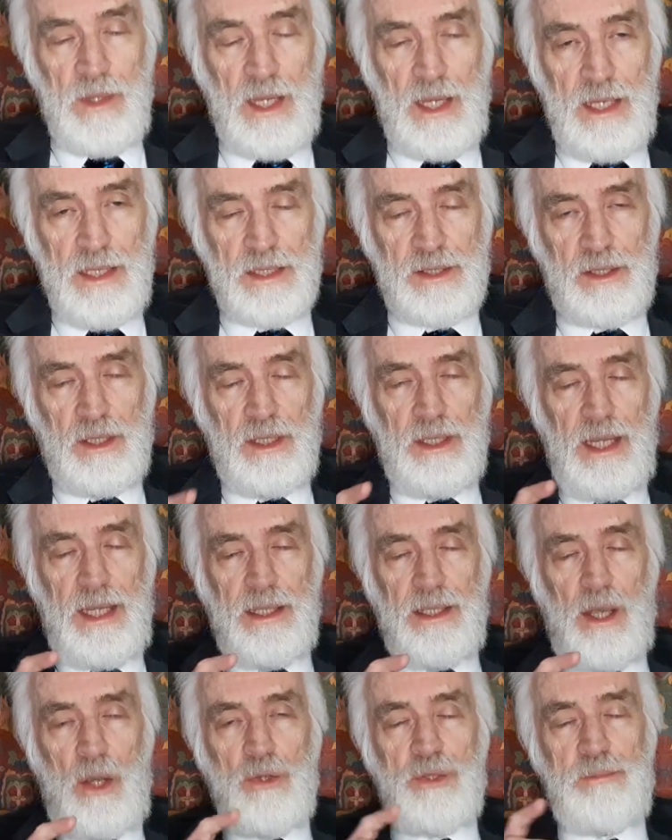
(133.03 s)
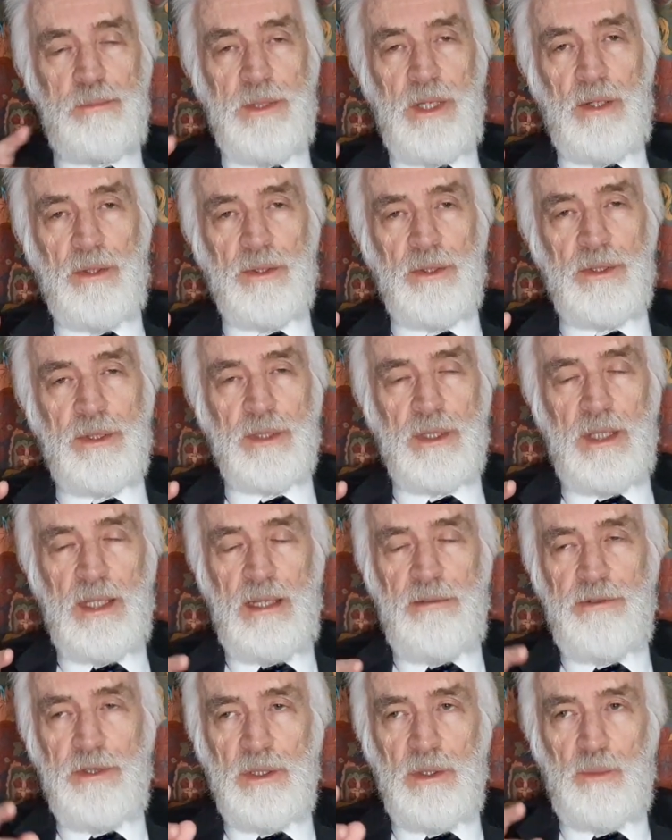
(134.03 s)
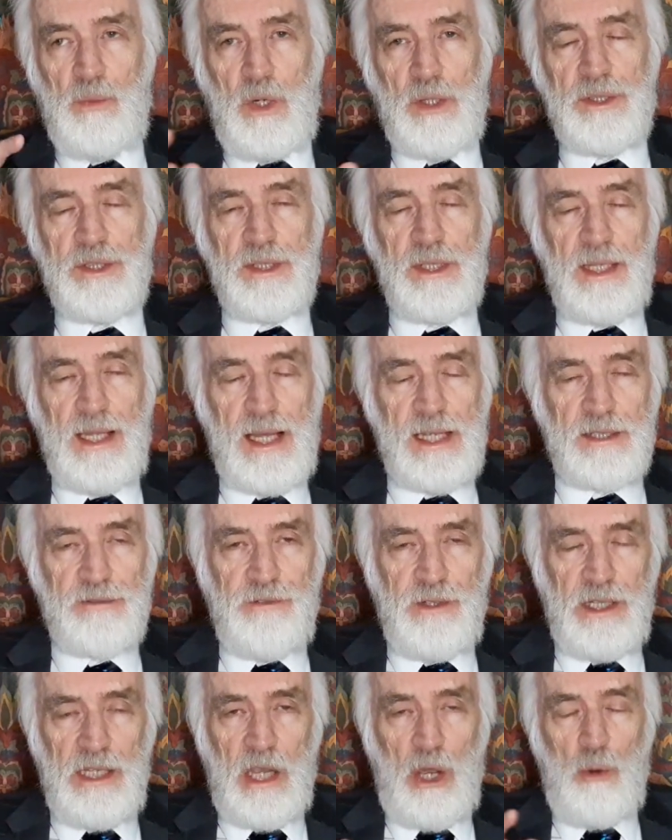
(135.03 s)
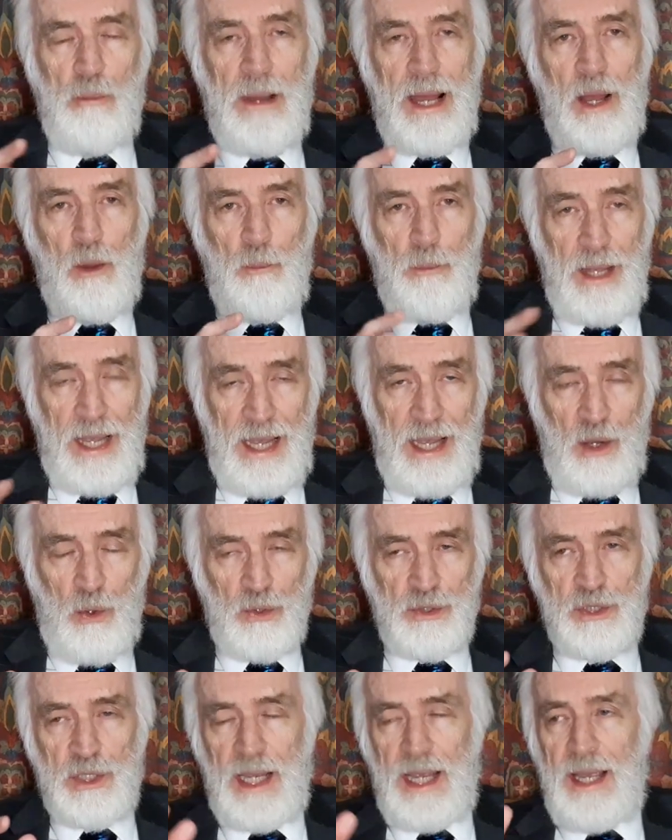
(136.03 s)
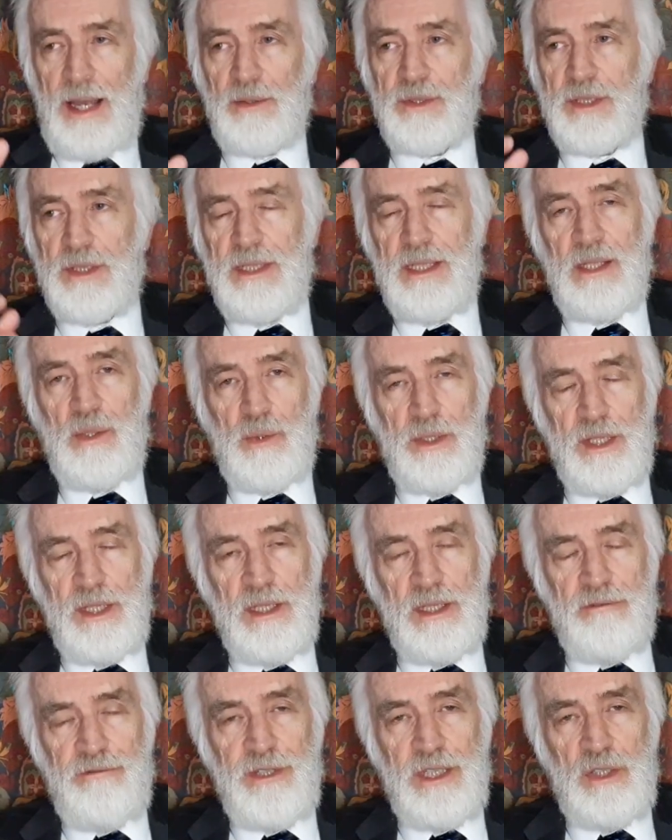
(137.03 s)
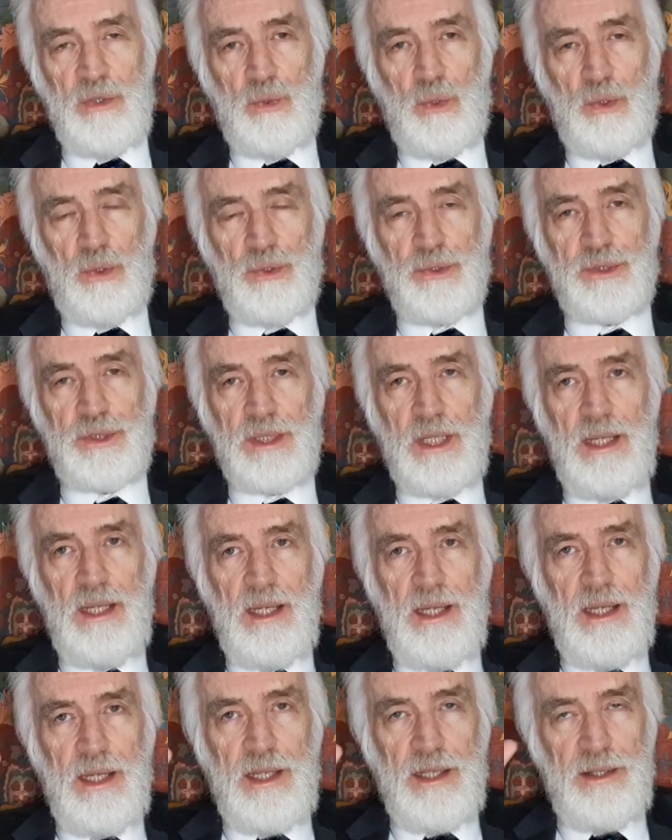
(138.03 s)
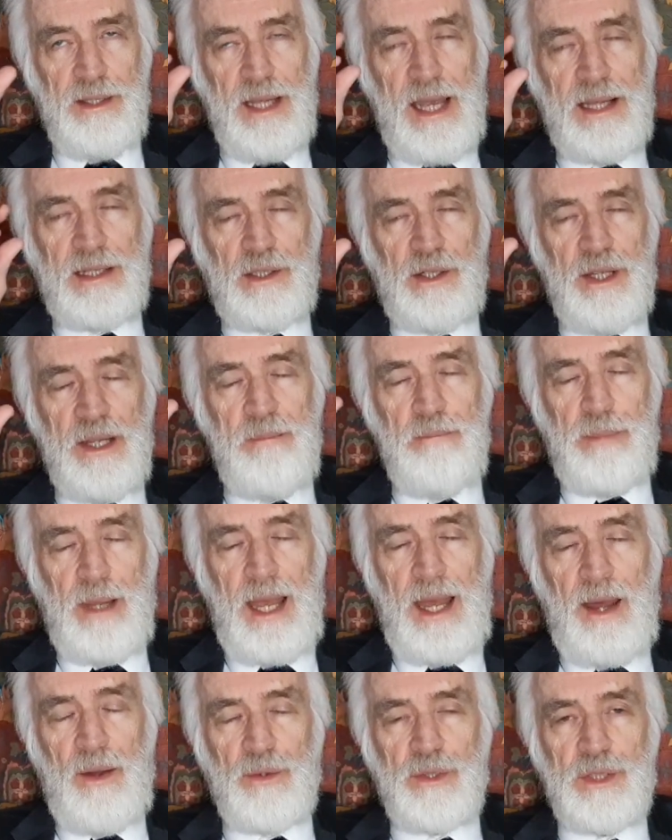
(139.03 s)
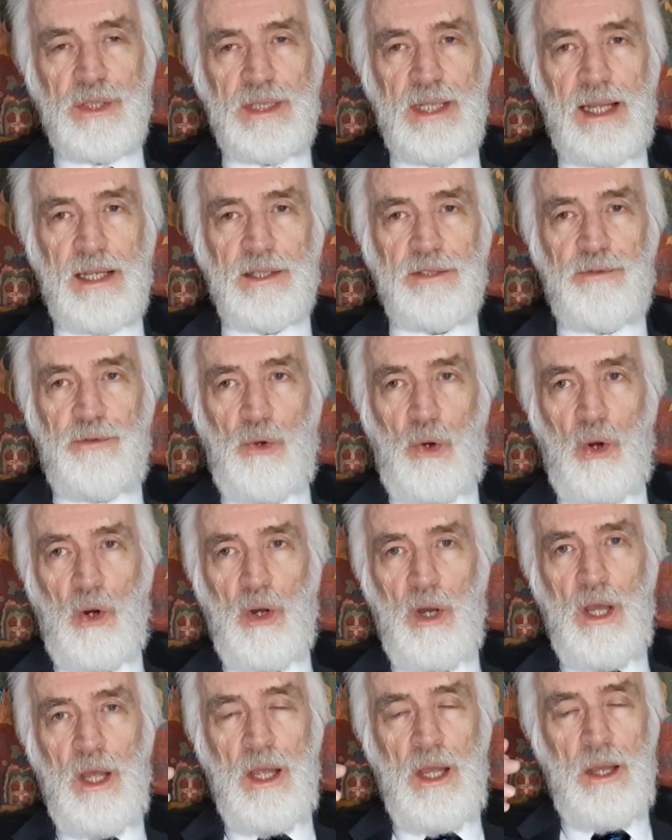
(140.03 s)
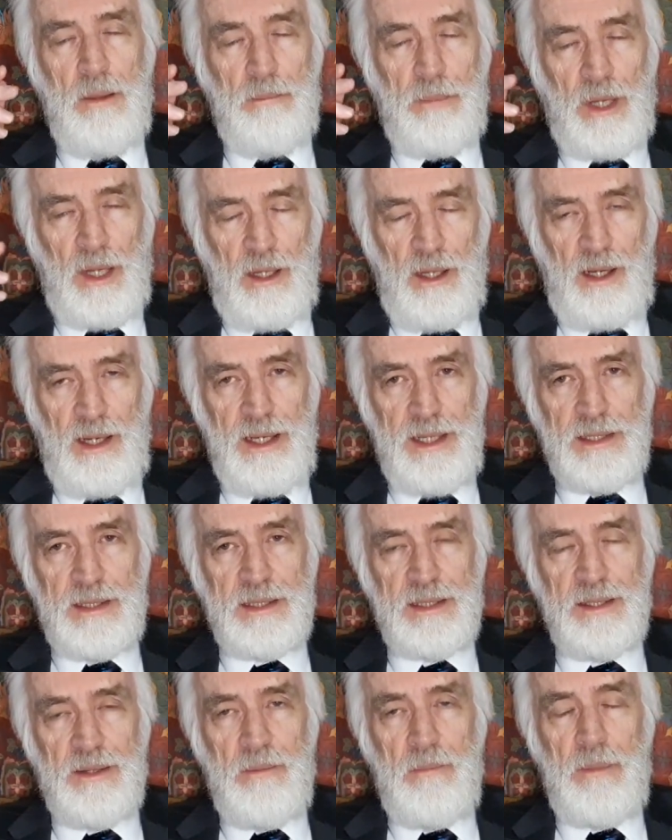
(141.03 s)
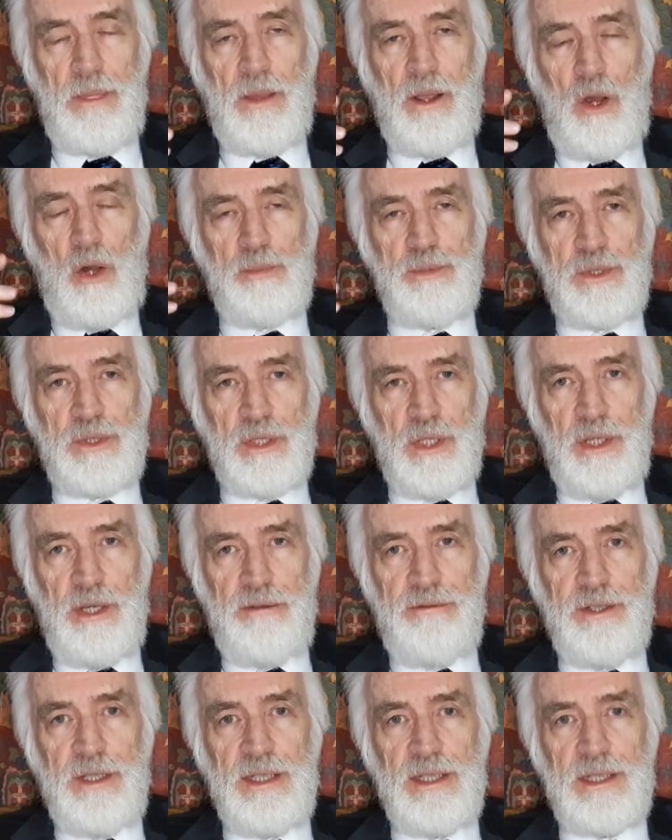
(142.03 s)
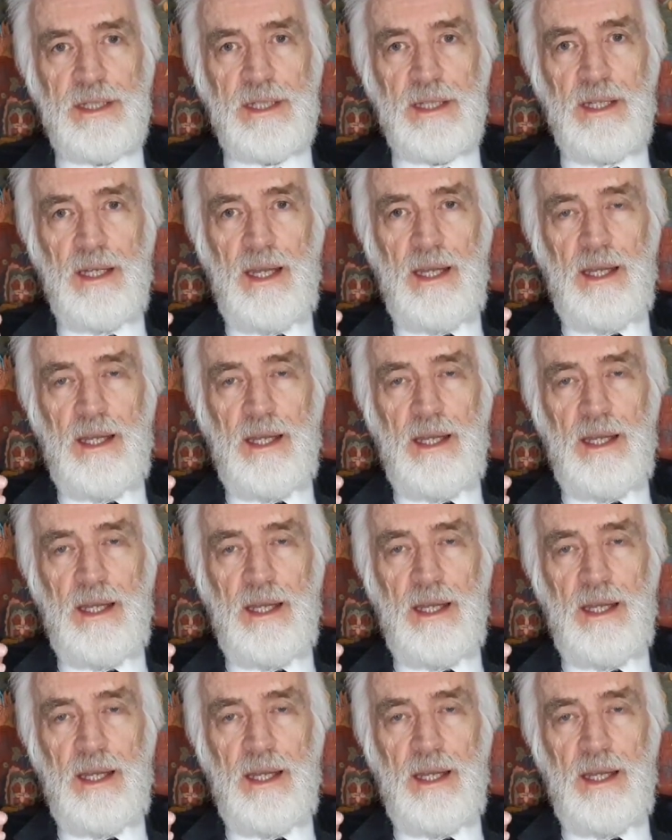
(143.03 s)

It's It goes beyond, if you watch the last video about POUCH, how to deal with individuals, the acronym POUCH stands for Polite, Observant,